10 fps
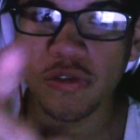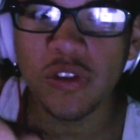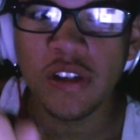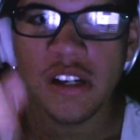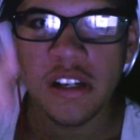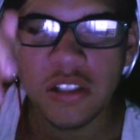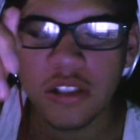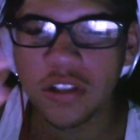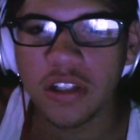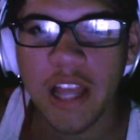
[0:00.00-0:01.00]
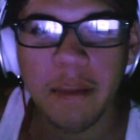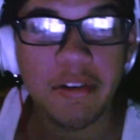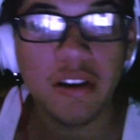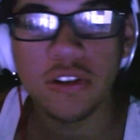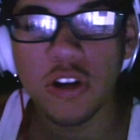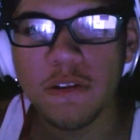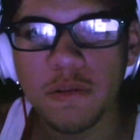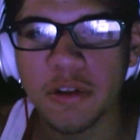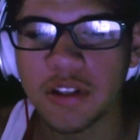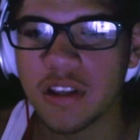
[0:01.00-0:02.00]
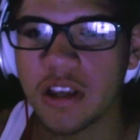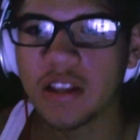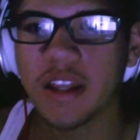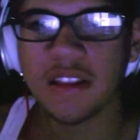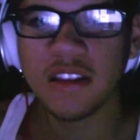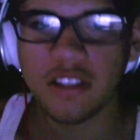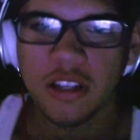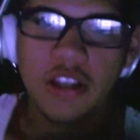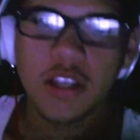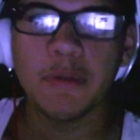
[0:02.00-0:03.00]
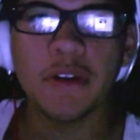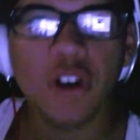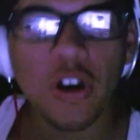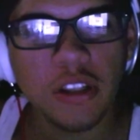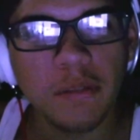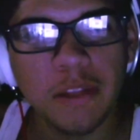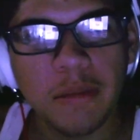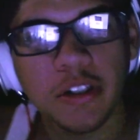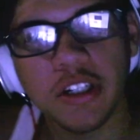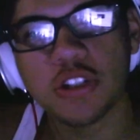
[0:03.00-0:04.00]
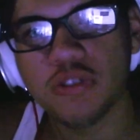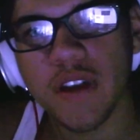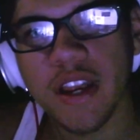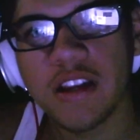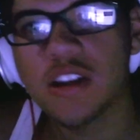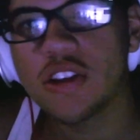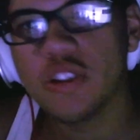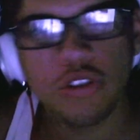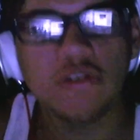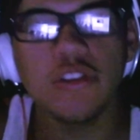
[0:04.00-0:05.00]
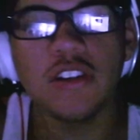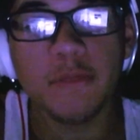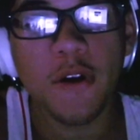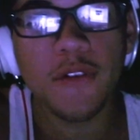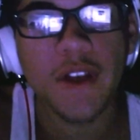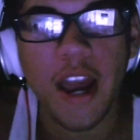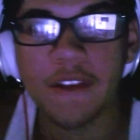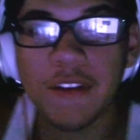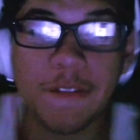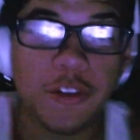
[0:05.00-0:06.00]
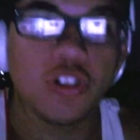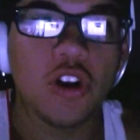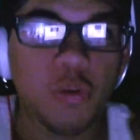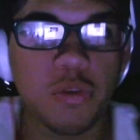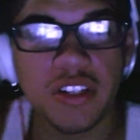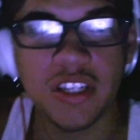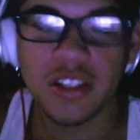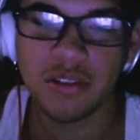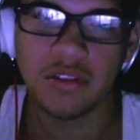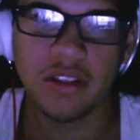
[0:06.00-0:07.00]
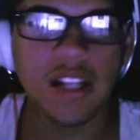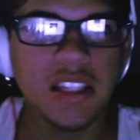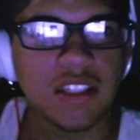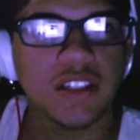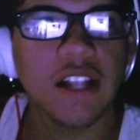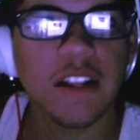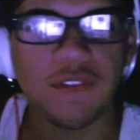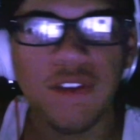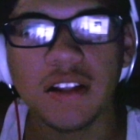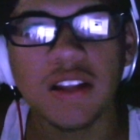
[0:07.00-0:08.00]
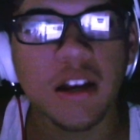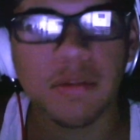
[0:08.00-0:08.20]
Don't screw your collaborators over with like this. You're putting all the blame on Josh Trank. You screwed him over out of a Star Wars deal. That's